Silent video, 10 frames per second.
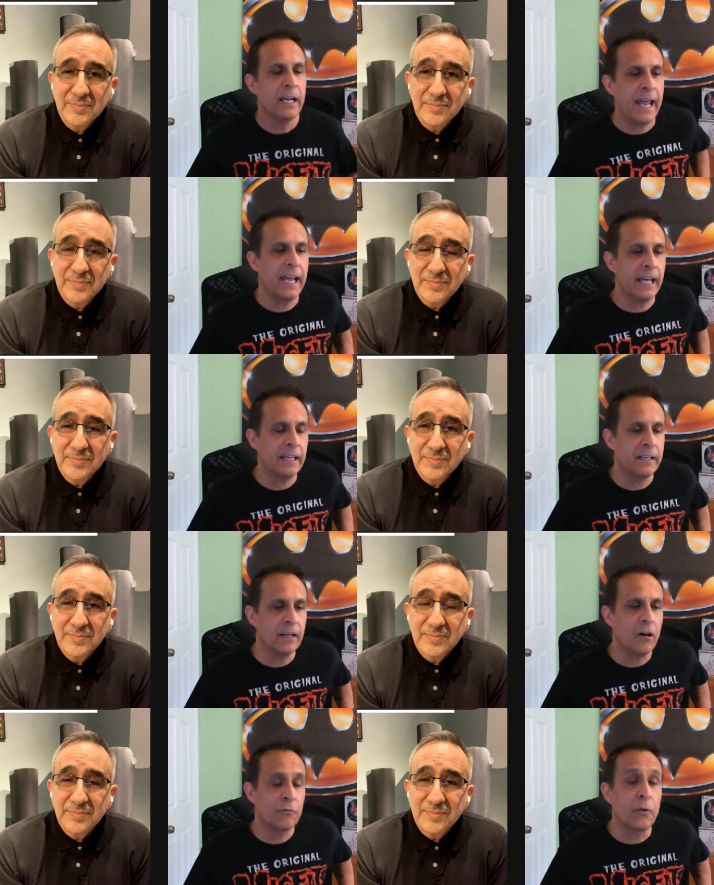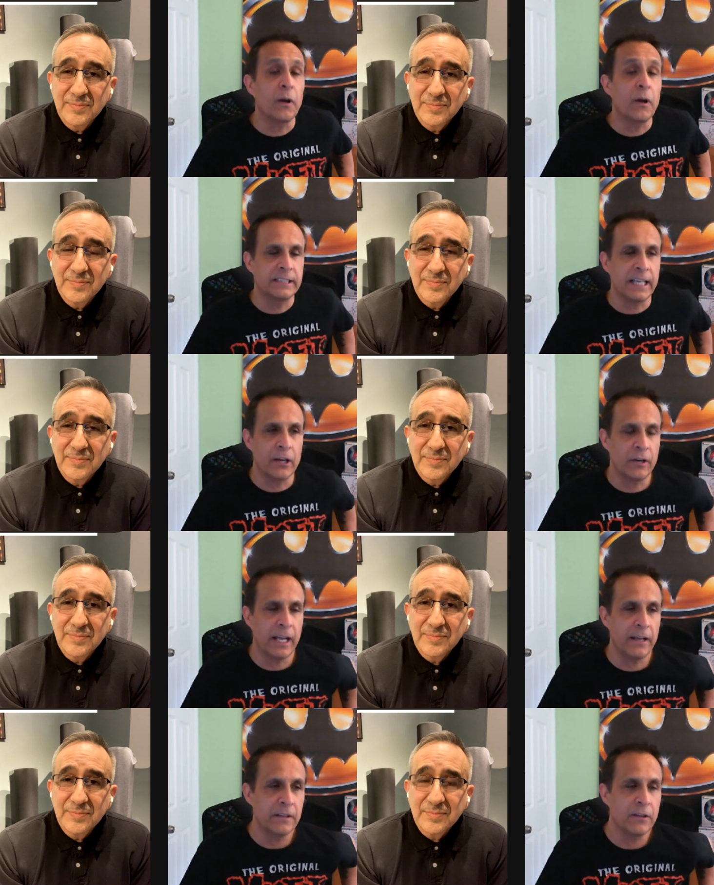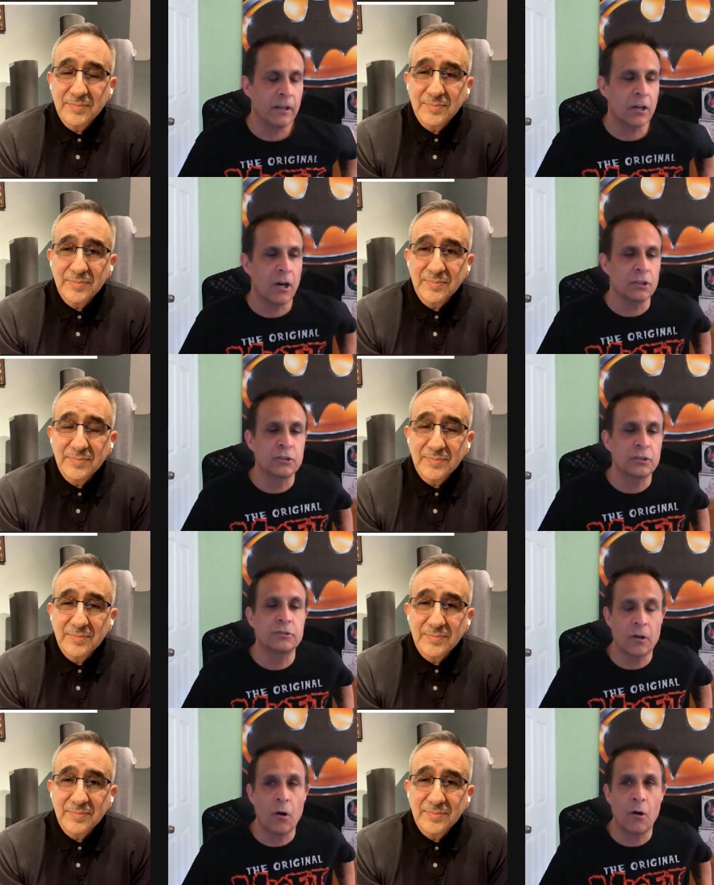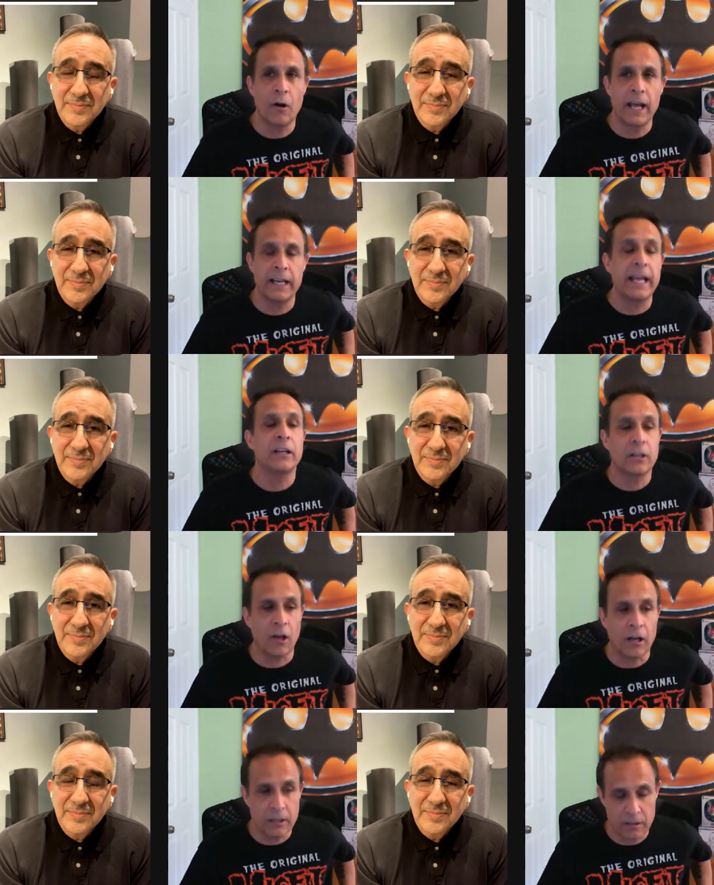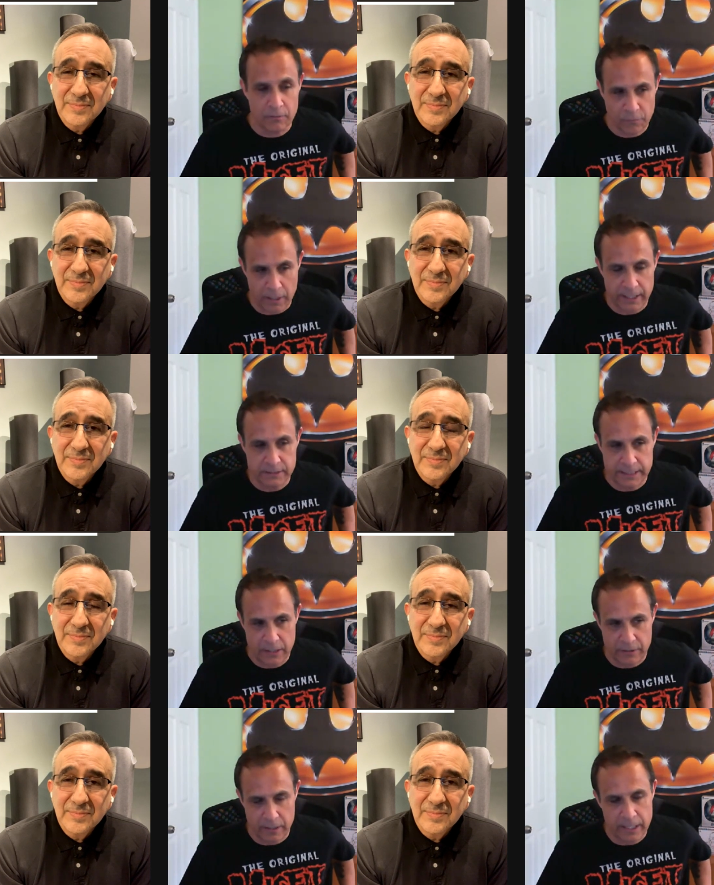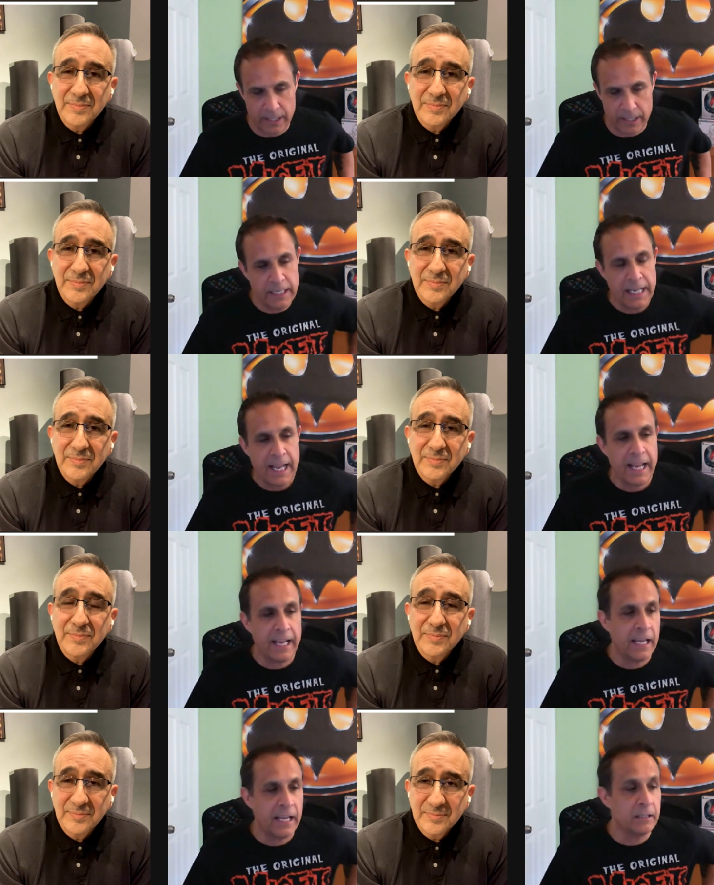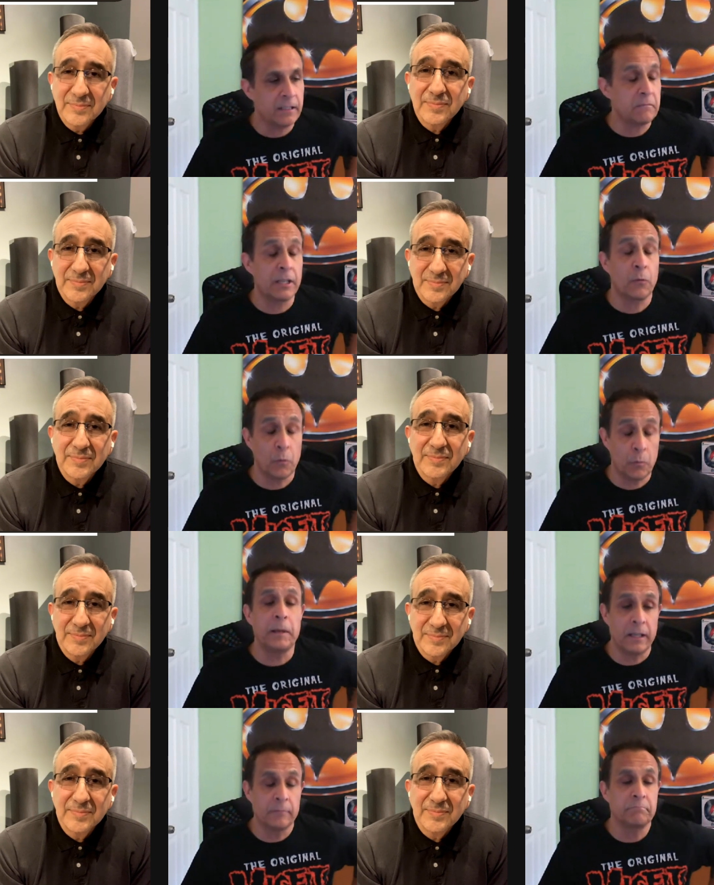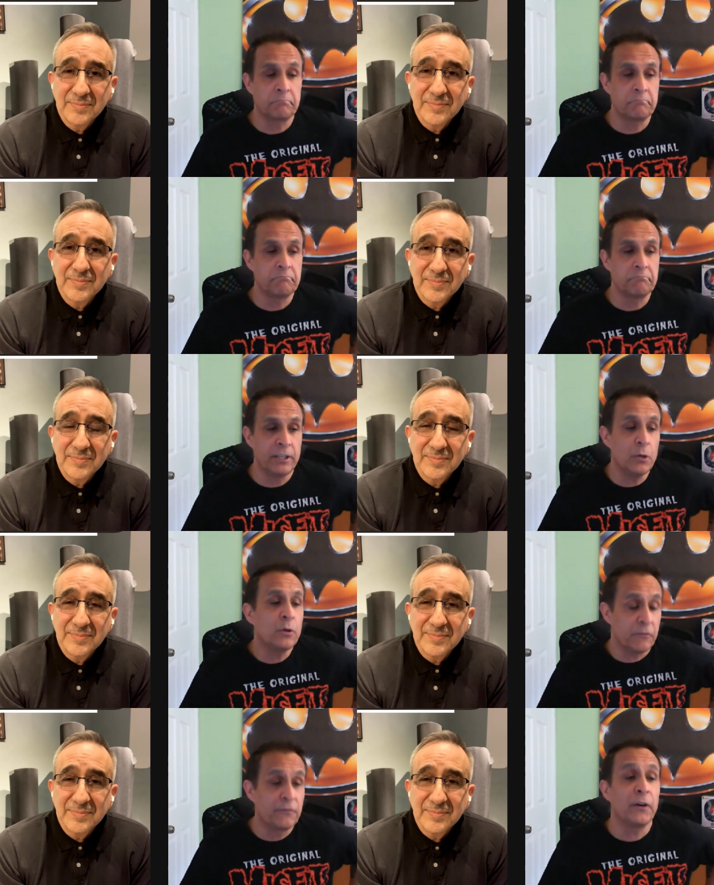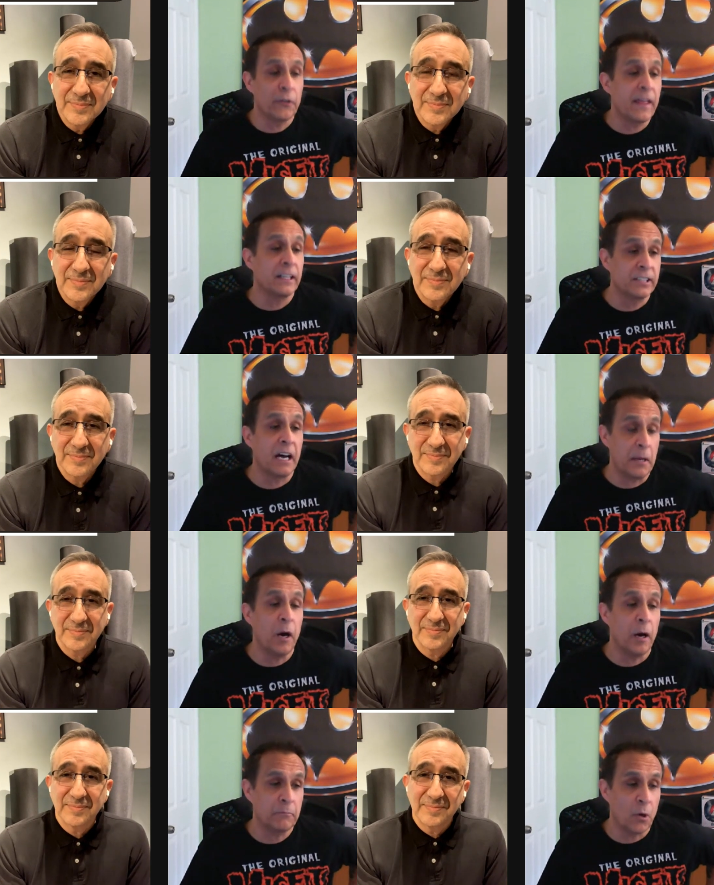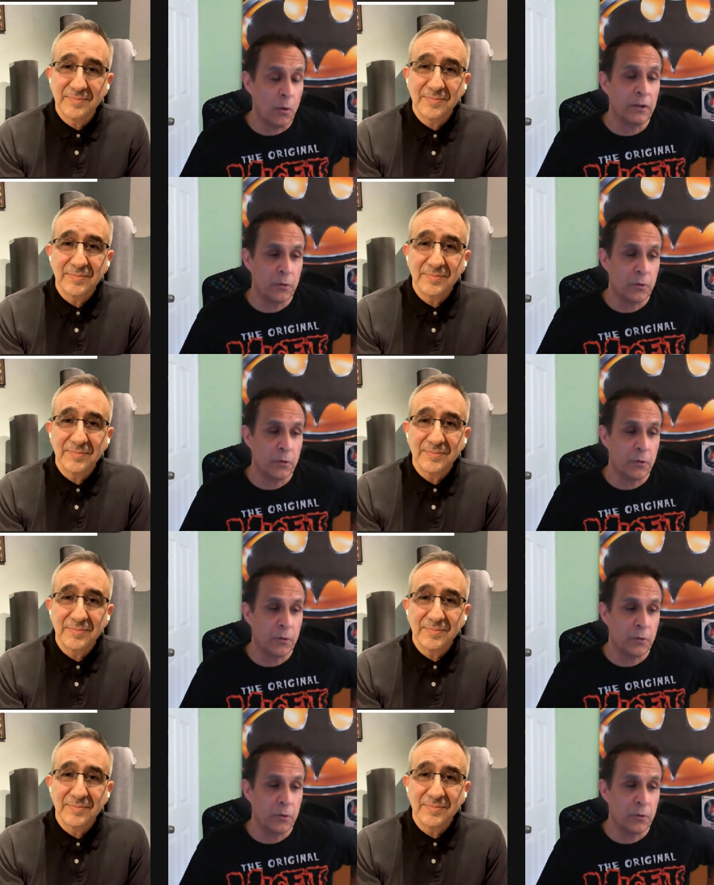Speaker 1: and on Friday and Saturday, and then the concerts are at eight o'clock Friday and Saturday night. And there will be, you can fill that time up going